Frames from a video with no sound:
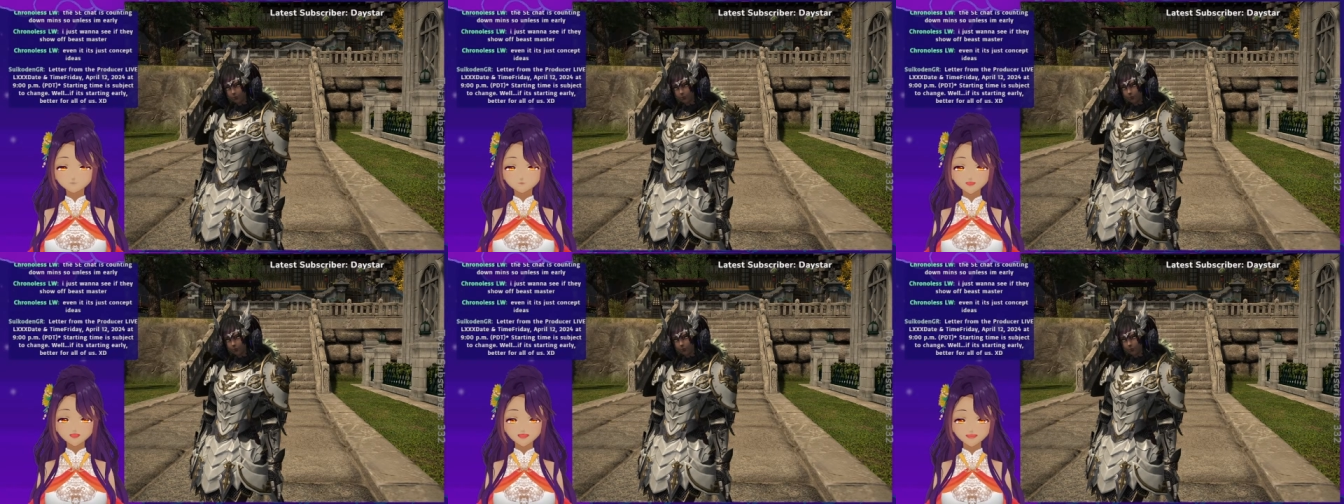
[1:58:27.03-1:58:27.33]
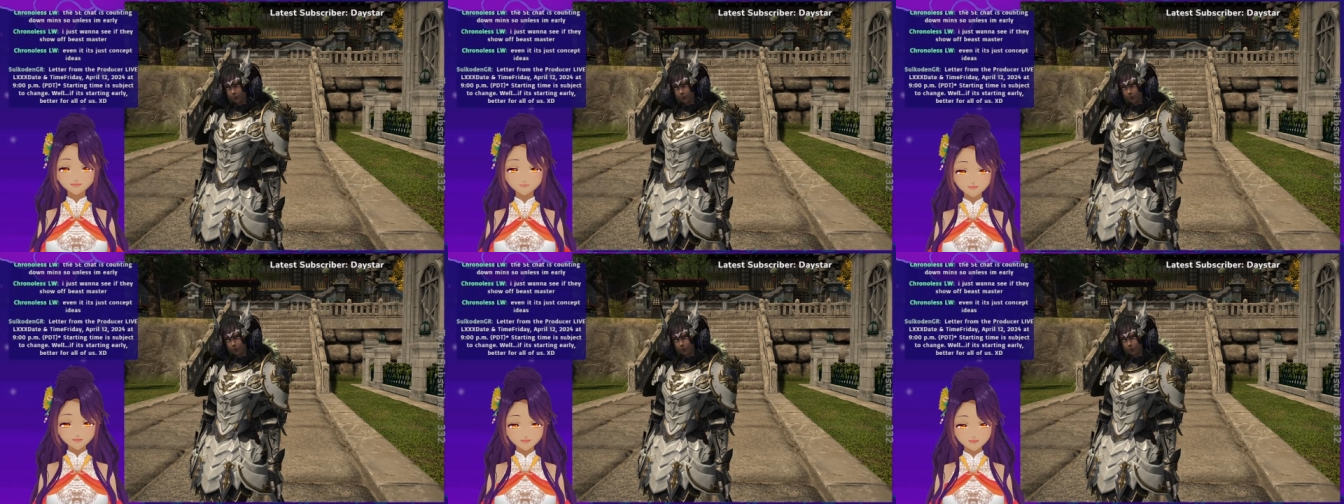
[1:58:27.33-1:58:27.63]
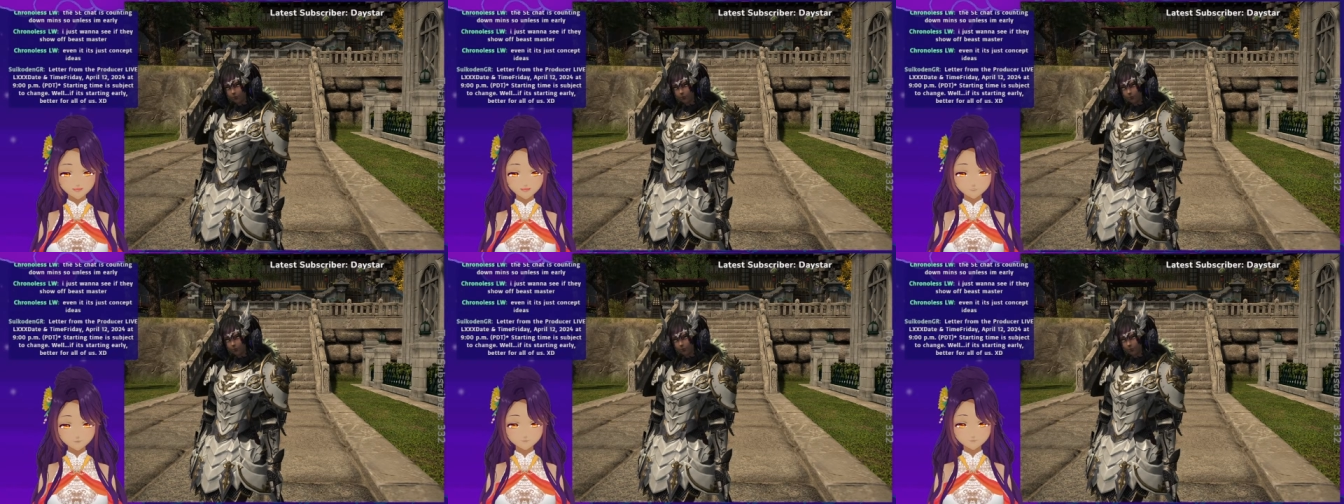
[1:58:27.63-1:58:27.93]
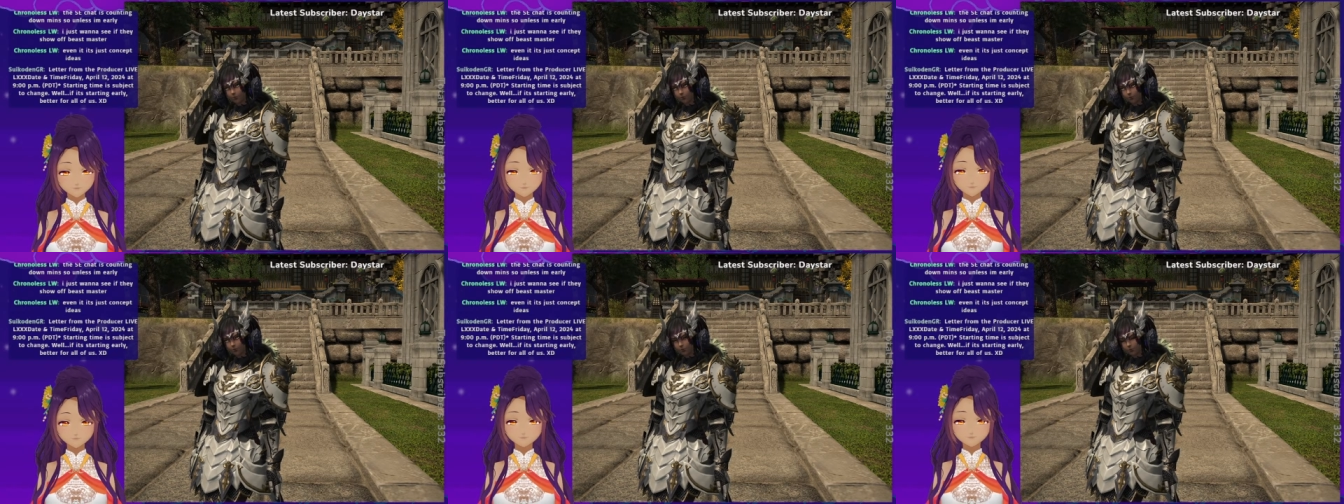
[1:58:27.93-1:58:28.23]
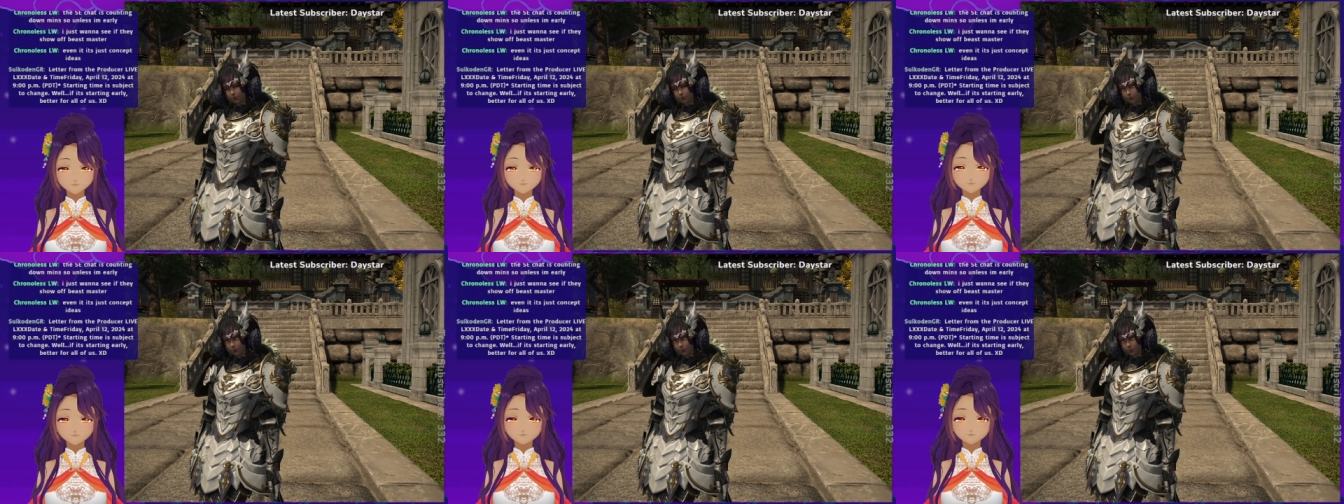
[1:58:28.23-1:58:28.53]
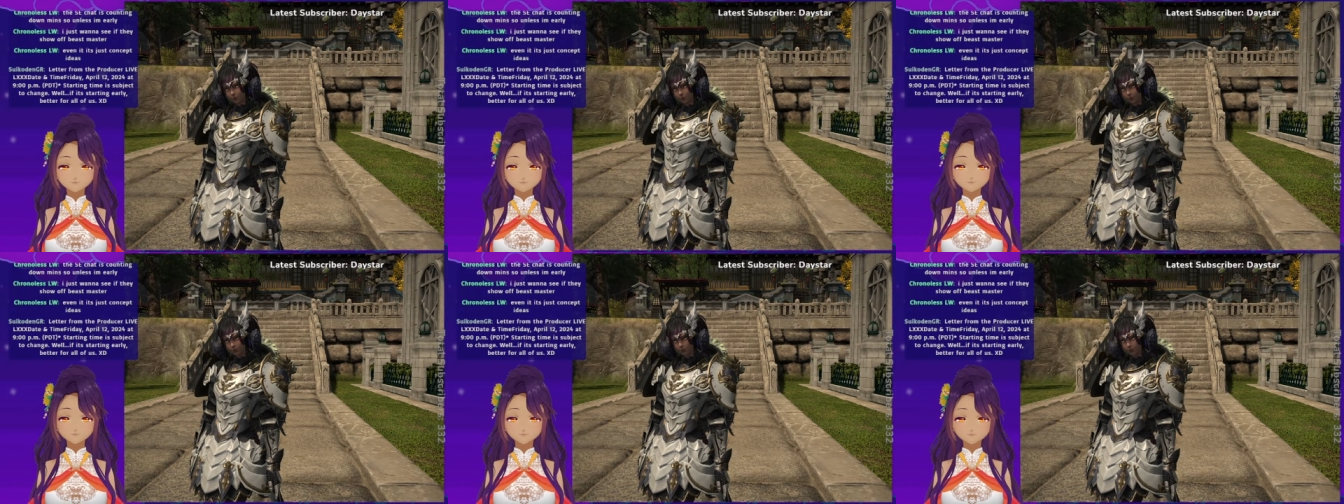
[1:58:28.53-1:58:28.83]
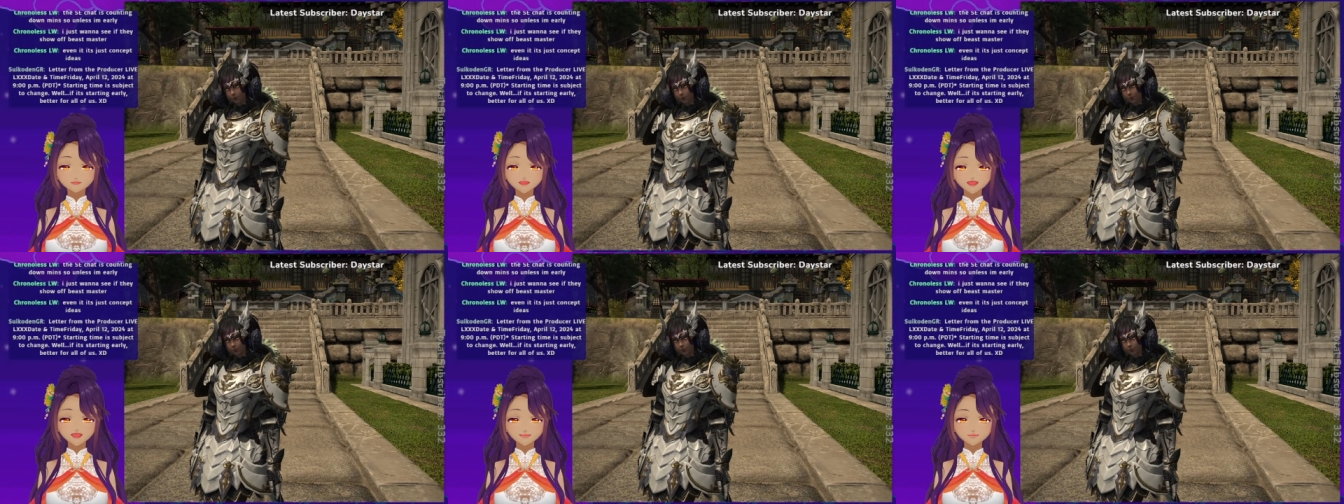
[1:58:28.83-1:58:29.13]
lately.
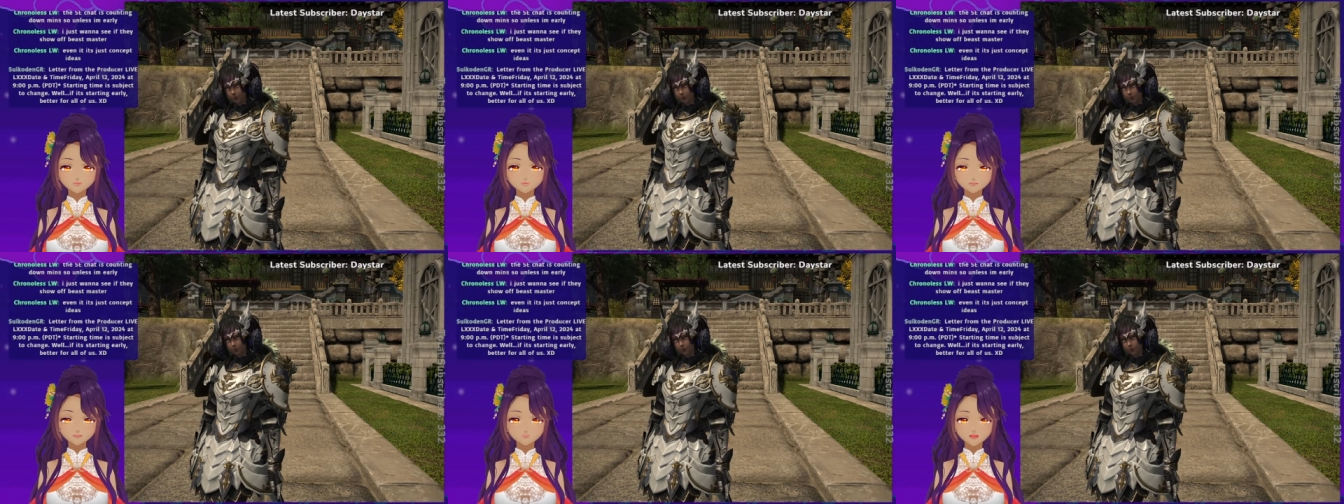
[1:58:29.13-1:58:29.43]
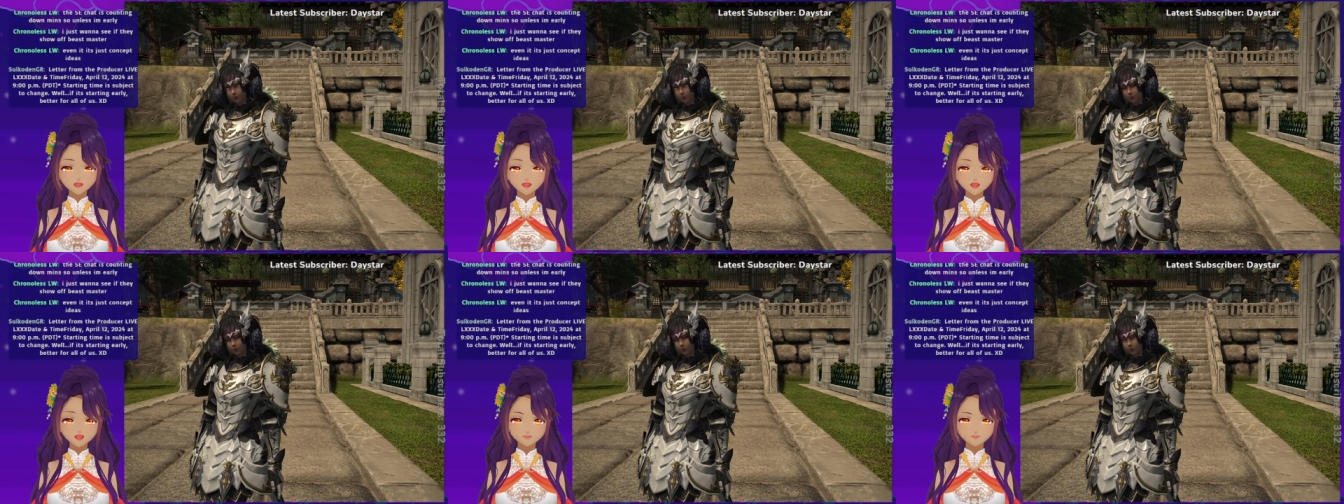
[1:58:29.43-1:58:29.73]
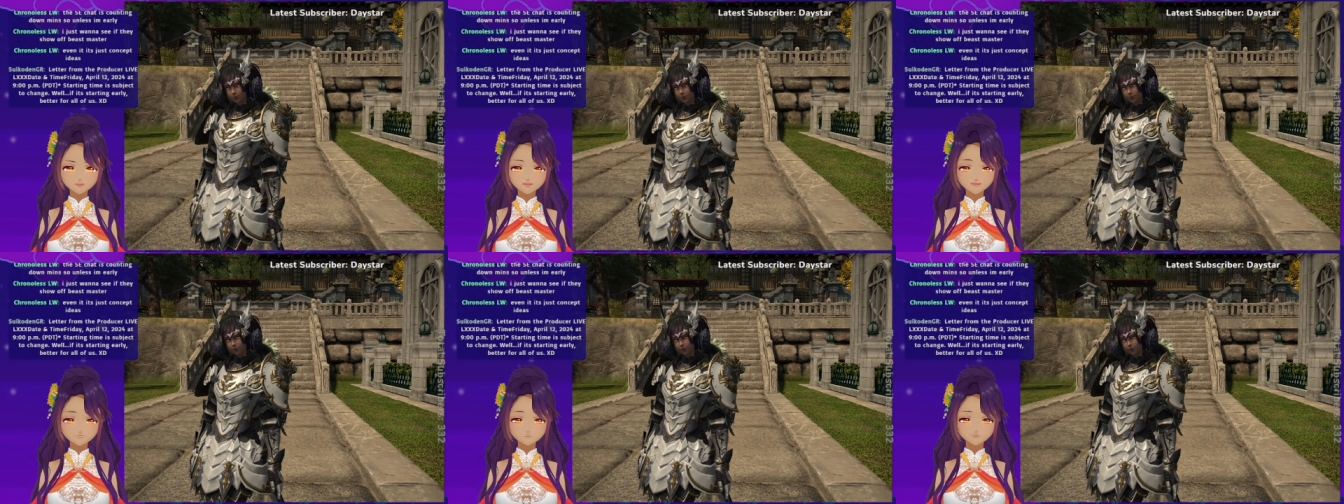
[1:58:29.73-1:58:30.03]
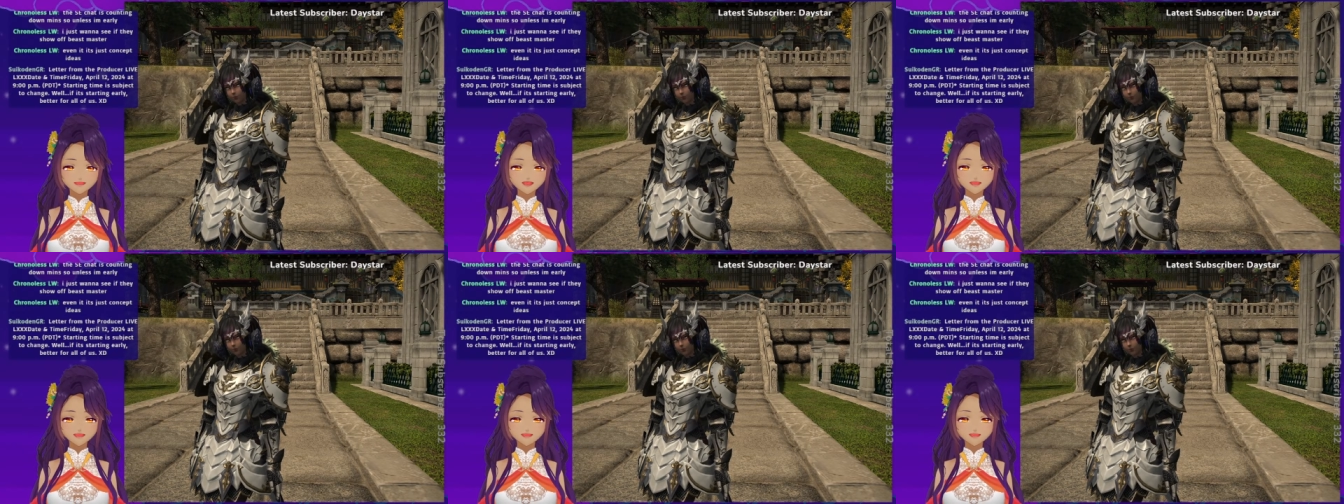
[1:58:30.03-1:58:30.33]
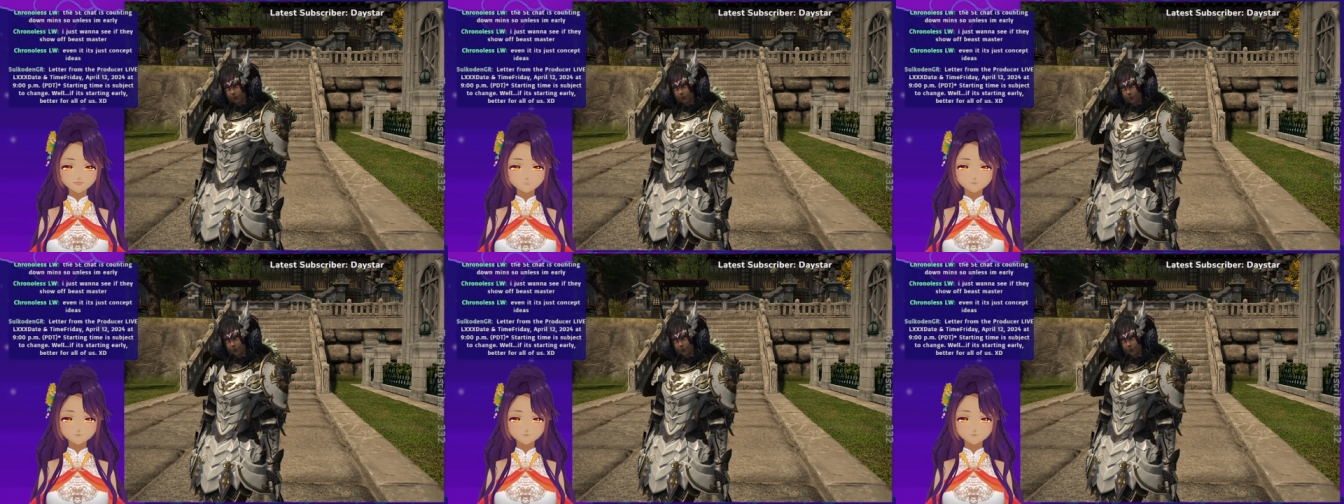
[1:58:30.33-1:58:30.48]
But for now, it's like,